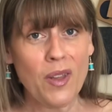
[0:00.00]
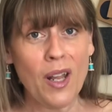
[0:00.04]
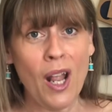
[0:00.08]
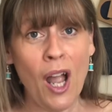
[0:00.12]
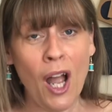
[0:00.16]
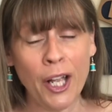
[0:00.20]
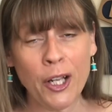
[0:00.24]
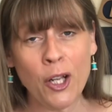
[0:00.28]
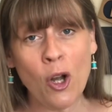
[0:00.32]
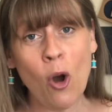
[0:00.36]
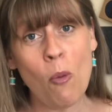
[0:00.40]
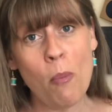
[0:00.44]

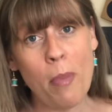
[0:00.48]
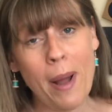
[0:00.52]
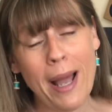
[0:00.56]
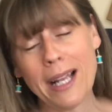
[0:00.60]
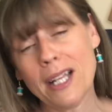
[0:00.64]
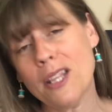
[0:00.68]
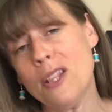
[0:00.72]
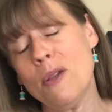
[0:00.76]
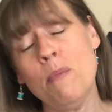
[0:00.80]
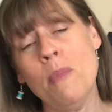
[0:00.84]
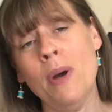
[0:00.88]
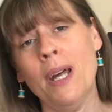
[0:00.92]
I got
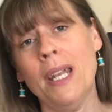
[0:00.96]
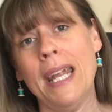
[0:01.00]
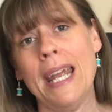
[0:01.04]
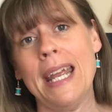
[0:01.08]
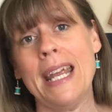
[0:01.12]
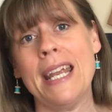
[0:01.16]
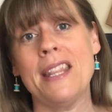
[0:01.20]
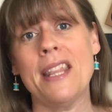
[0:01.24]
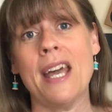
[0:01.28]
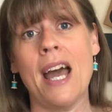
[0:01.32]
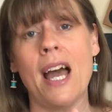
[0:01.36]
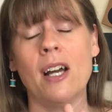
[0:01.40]
back the
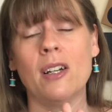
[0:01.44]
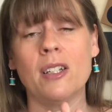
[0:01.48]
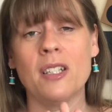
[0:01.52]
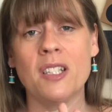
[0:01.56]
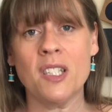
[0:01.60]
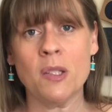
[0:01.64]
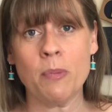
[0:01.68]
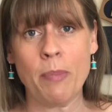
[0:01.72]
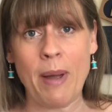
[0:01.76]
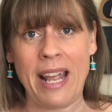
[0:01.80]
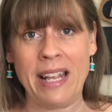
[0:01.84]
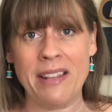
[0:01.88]
money that I
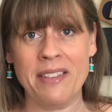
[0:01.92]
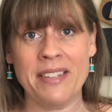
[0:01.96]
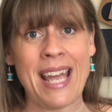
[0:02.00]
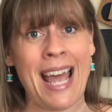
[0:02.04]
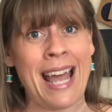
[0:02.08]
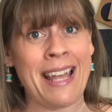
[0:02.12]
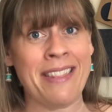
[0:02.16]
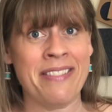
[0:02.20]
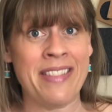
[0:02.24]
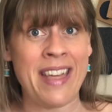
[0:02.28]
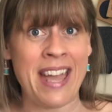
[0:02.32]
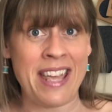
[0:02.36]
spent
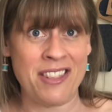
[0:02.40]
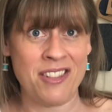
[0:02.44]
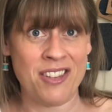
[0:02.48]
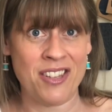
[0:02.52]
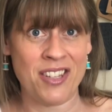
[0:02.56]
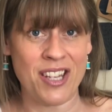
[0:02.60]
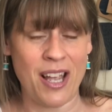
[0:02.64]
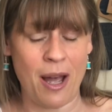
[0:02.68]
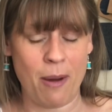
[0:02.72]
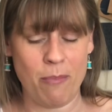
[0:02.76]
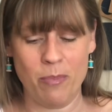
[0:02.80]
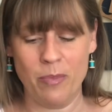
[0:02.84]
and then
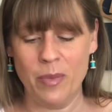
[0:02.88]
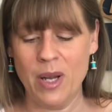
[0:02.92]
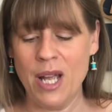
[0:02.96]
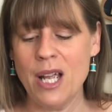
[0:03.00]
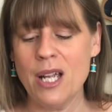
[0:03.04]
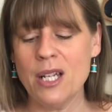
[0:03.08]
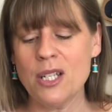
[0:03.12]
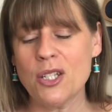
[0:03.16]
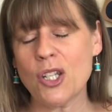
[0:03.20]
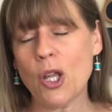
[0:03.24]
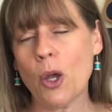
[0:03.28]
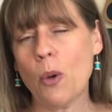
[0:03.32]
some.
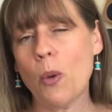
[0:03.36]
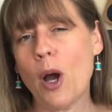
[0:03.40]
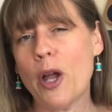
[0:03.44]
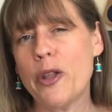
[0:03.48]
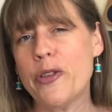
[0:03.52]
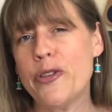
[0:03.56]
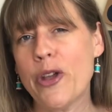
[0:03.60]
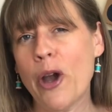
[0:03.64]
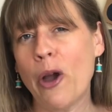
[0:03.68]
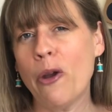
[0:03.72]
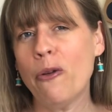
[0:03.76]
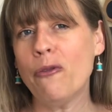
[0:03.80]
So I
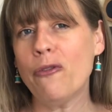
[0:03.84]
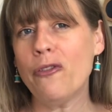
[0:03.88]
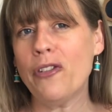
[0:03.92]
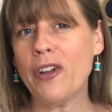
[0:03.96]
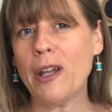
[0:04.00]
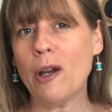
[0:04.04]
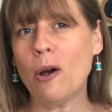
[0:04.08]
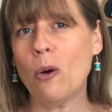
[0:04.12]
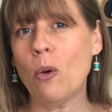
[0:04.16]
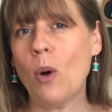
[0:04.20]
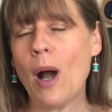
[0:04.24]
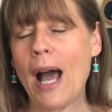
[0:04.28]
don't
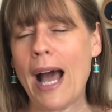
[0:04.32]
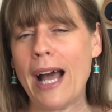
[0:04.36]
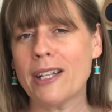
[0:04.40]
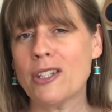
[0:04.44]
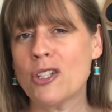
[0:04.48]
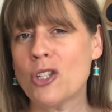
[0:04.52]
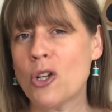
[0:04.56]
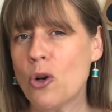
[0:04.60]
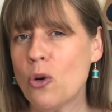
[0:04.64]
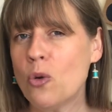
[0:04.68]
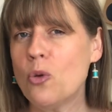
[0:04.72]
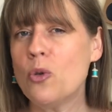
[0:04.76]
feel
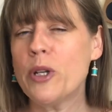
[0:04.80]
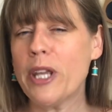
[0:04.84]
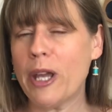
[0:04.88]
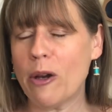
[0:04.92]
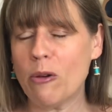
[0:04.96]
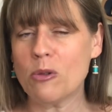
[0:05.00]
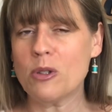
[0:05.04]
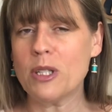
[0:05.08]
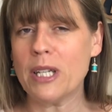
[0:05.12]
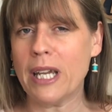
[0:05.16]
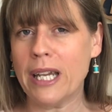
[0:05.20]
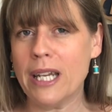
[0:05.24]
at all
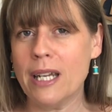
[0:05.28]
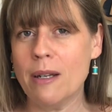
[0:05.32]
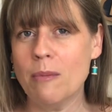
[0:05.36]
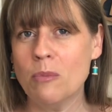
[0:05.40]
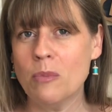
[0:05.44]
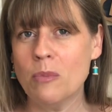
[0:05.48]
guilty.